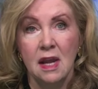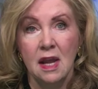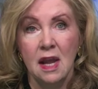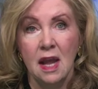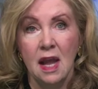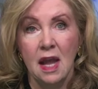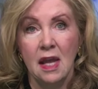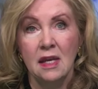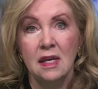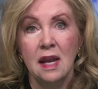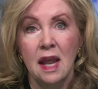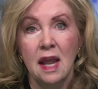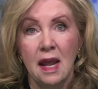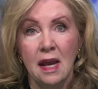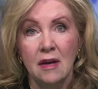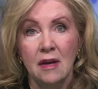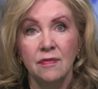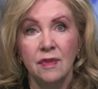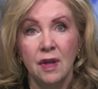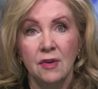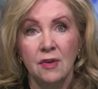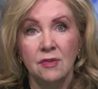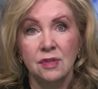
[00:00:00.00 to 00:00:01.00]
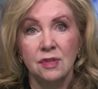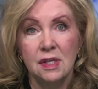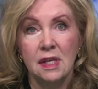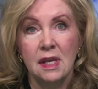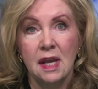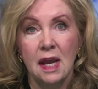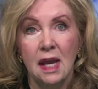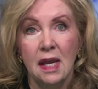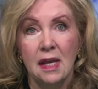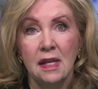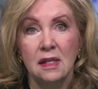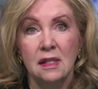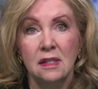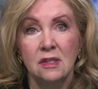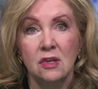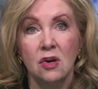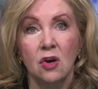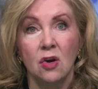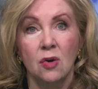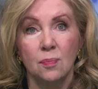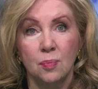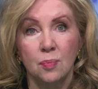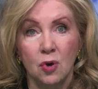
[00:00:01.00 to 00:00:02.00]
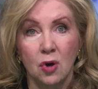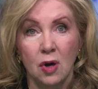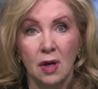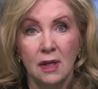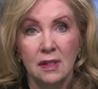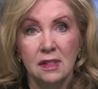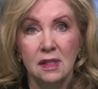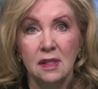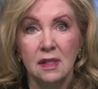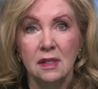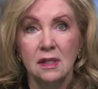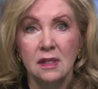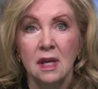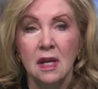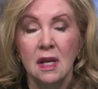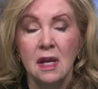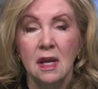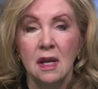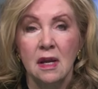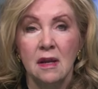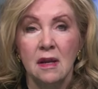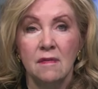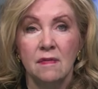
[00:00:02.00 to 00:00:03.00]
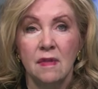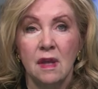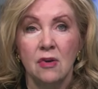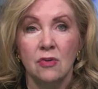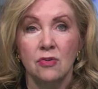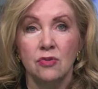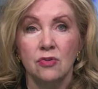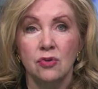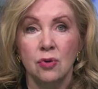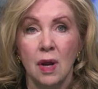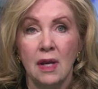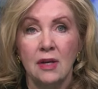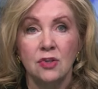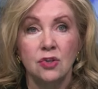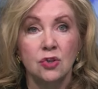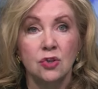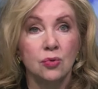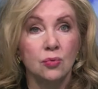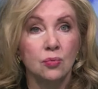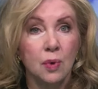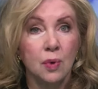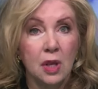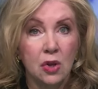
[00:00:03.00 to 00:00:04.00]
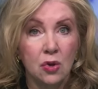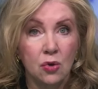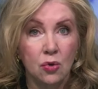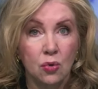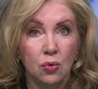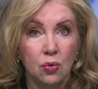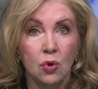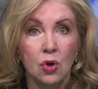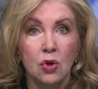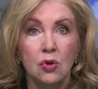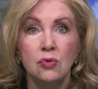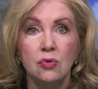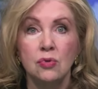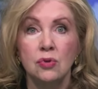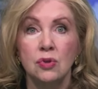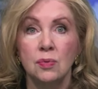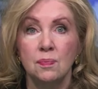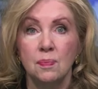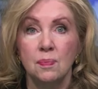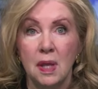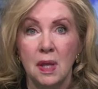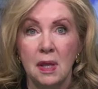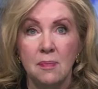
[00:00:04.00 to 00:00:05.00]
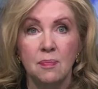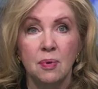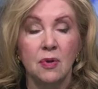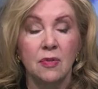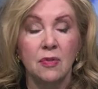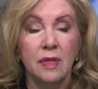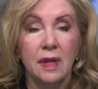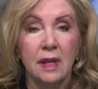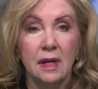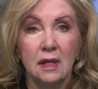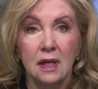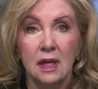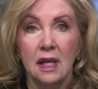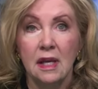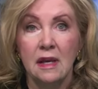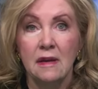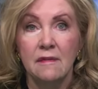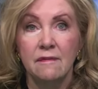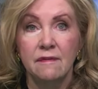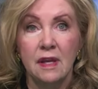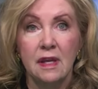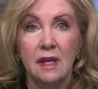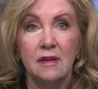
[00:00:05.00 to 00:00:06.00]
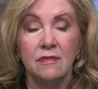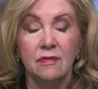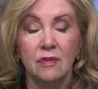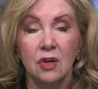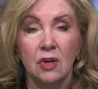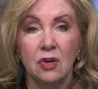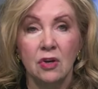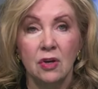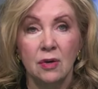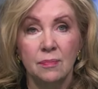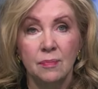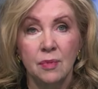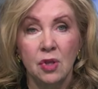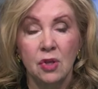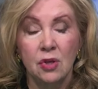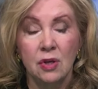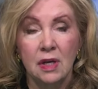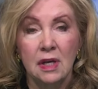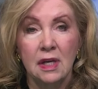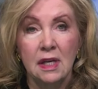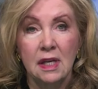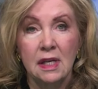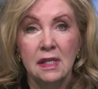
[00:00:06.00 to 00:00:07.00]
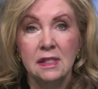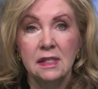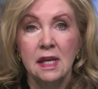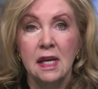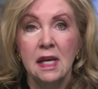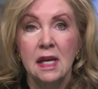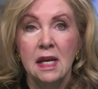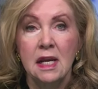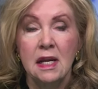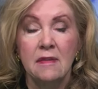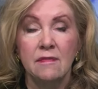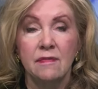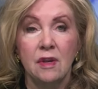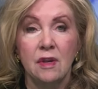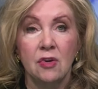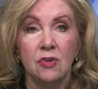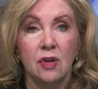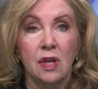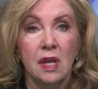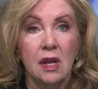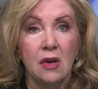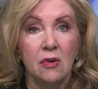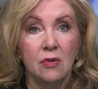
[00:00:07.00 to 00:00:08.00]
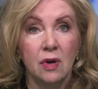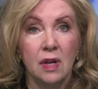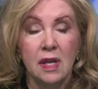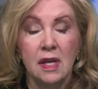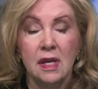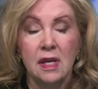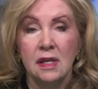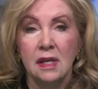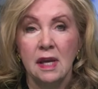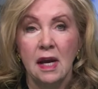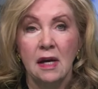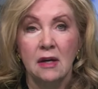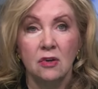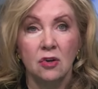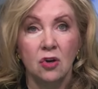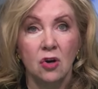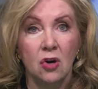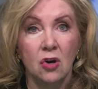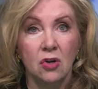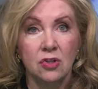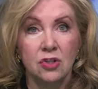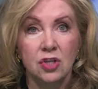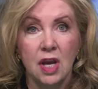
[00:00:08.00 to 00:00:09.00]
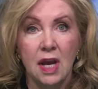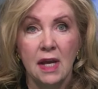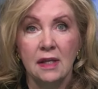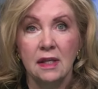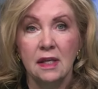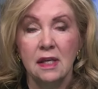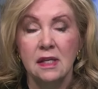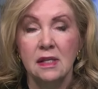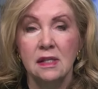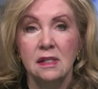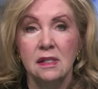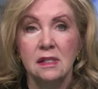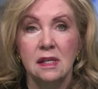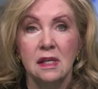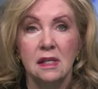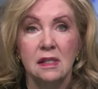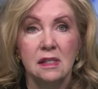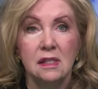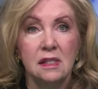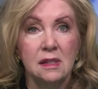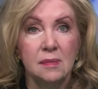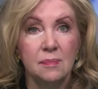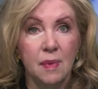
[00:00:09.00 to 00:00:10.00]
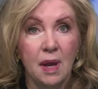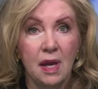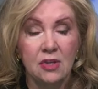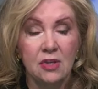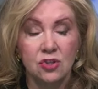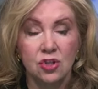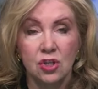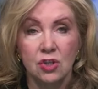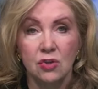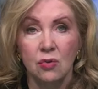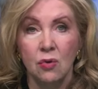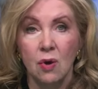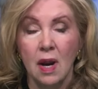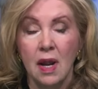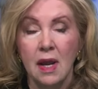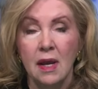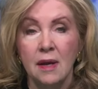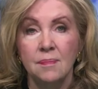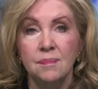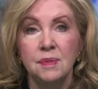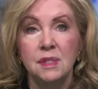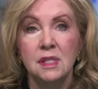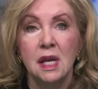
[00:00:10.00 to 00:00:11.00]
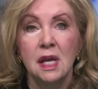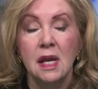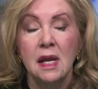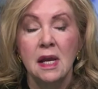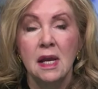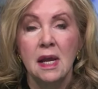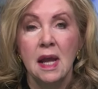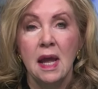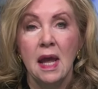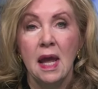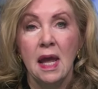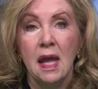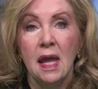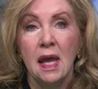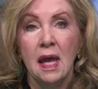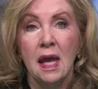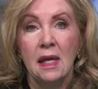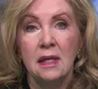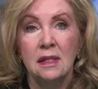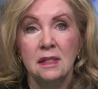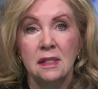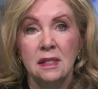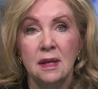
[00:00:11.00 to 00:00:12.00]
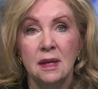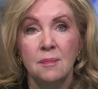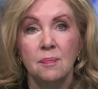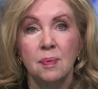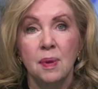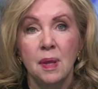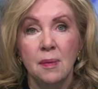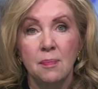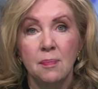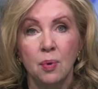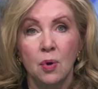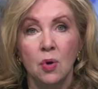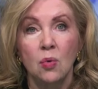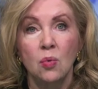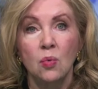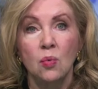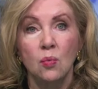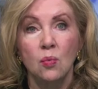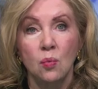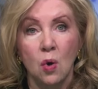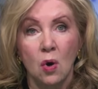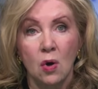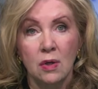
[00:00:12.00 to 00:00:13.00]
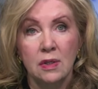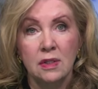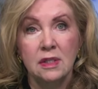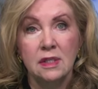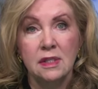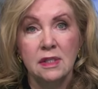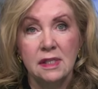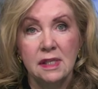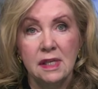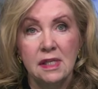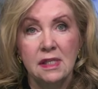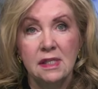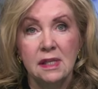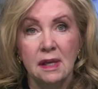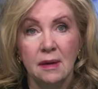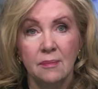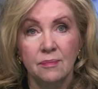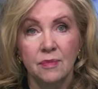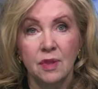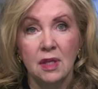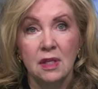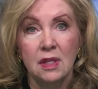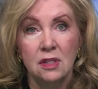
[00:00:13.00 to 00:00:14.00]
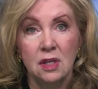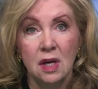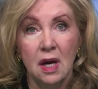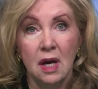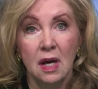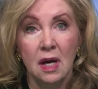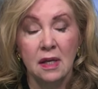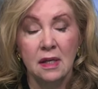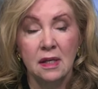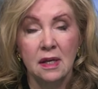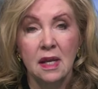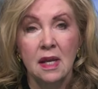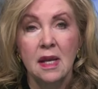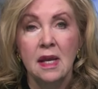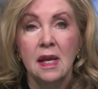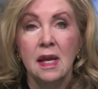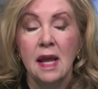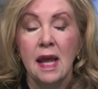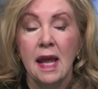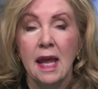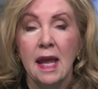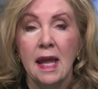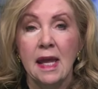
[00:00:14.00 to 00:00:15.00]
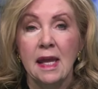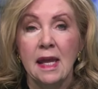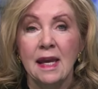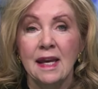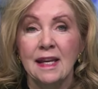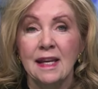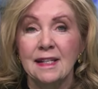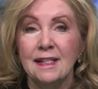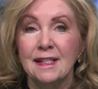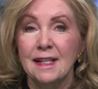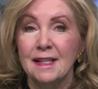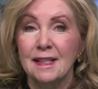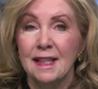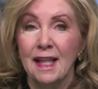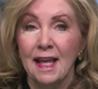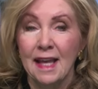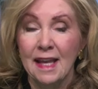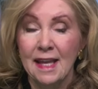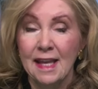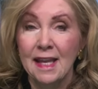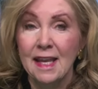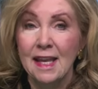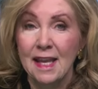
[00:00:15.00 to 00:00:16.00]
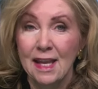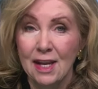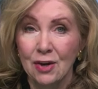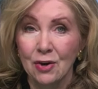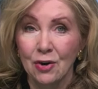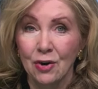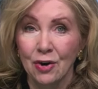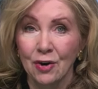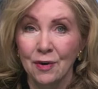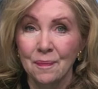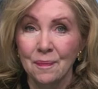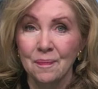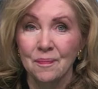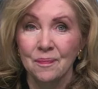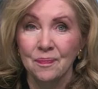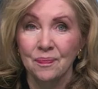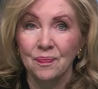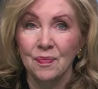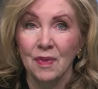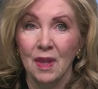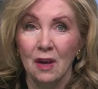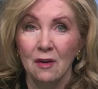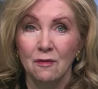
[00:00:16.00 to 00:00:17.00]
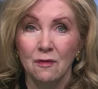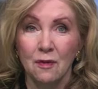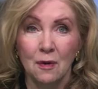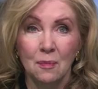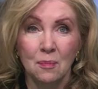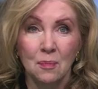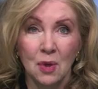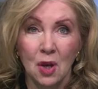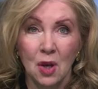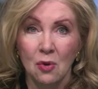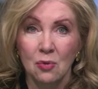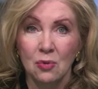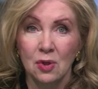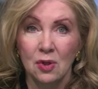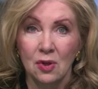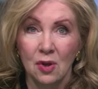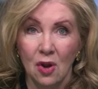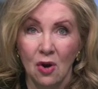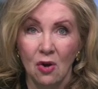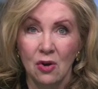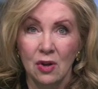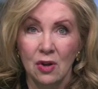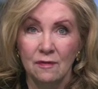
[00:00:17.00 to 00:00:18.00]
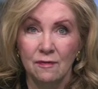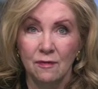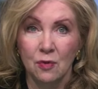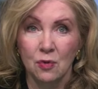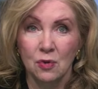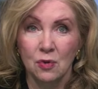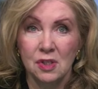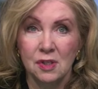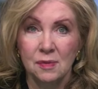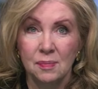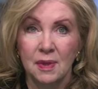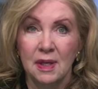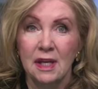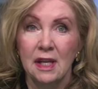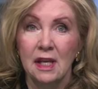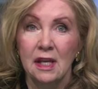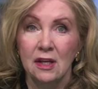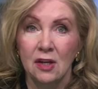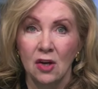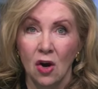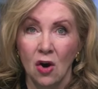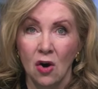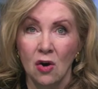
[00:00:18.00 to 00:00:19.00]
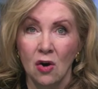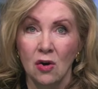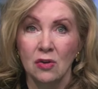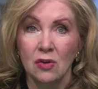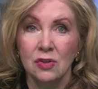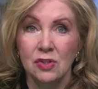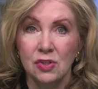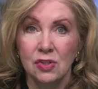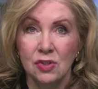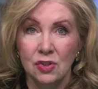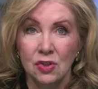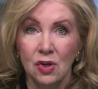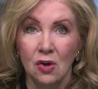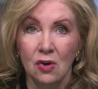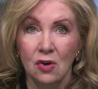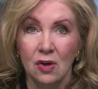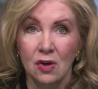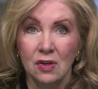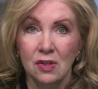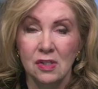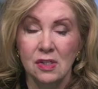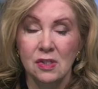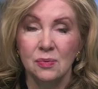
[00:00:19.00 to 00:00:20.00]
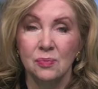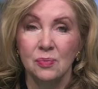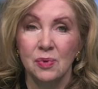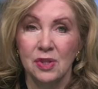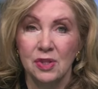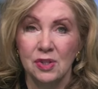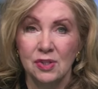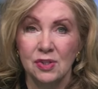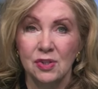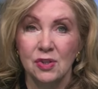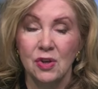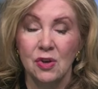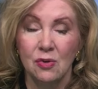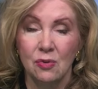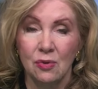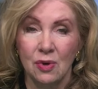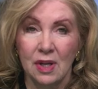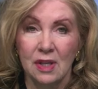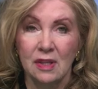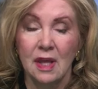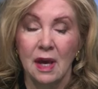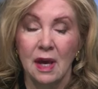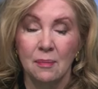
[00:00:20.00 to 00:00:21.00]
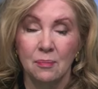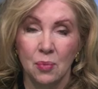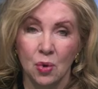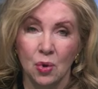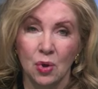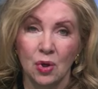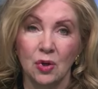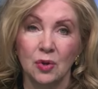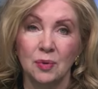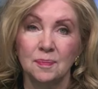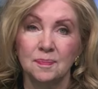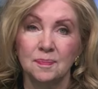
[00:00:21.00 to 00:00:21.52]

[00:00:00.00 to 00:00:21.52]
And now those gangs are present. They are trying to recruit people that live in the communities. They're carrying out carjackings and smash and grabs. And people want to see something done, and they hear from local law enforcement. It all starts with securing that border.